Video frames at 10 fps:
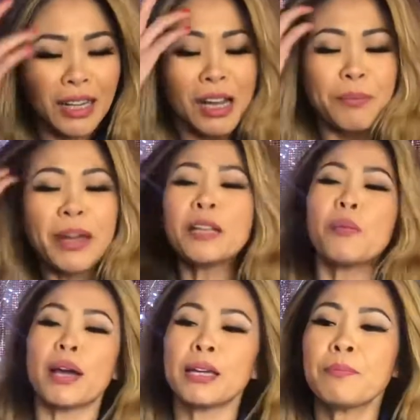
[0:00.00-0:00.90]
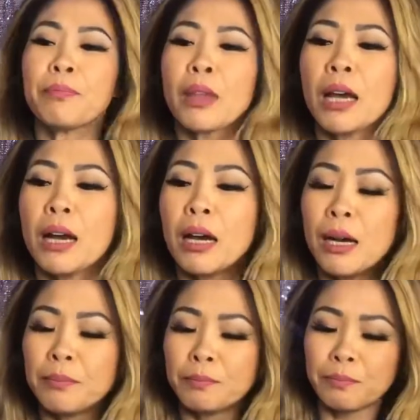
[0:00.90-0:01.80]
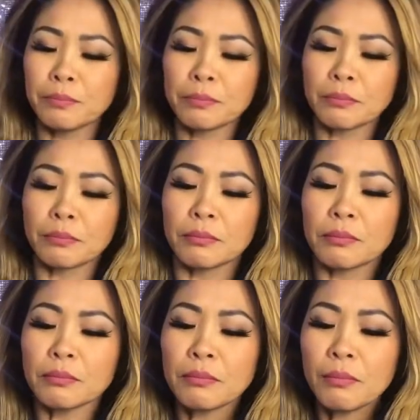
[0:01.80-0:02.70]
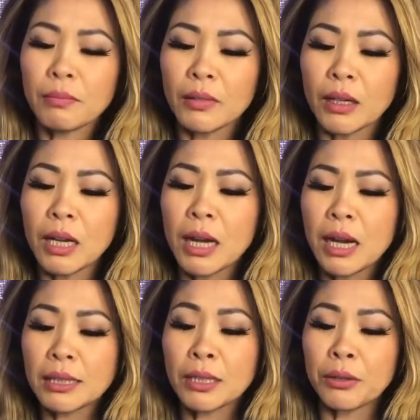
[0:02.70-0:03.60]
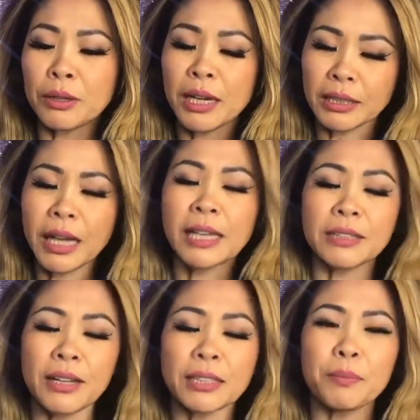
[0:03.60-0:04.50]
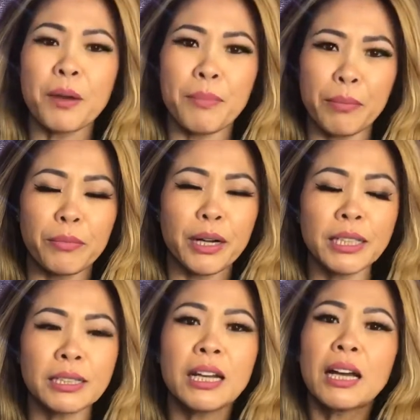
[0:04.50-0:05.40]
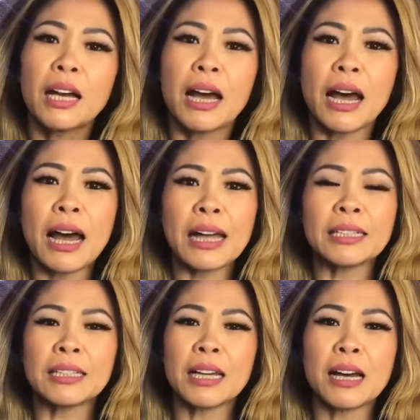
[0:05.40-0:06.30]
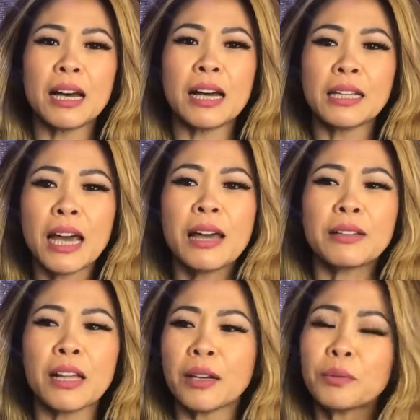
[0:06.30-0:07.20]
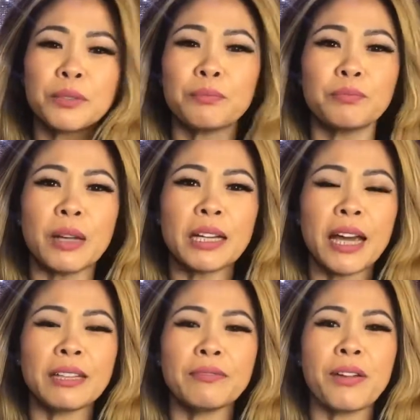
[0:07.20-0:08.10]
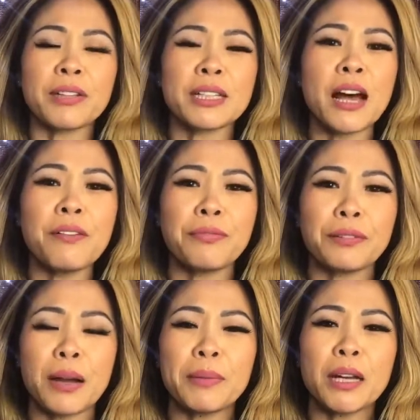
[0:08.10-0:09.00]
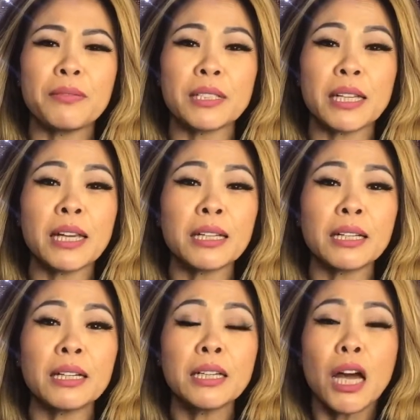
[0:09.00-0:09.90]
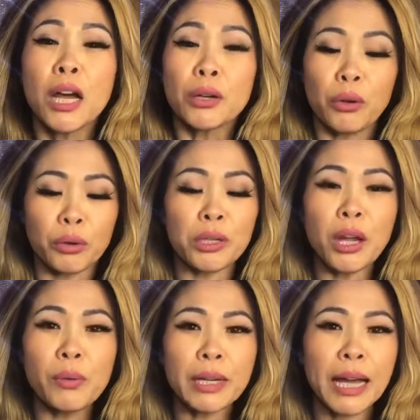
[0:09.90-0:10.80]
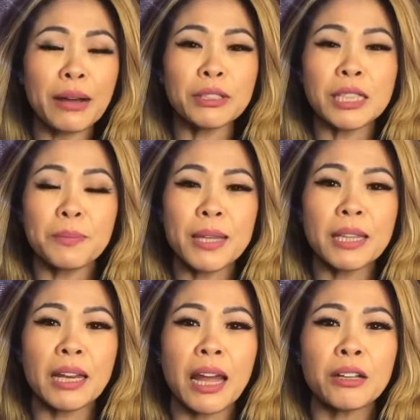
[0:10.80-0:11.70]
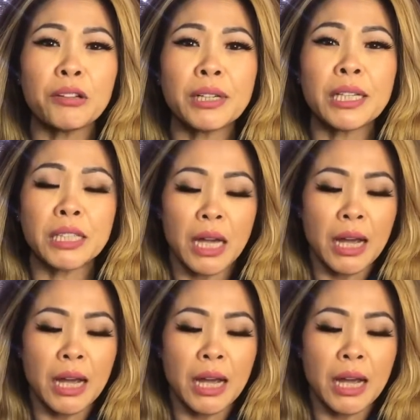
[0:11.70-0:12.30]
But anyway, so that's my memories. And life was, again, very tough coming over to England, not knowing how to speak the language,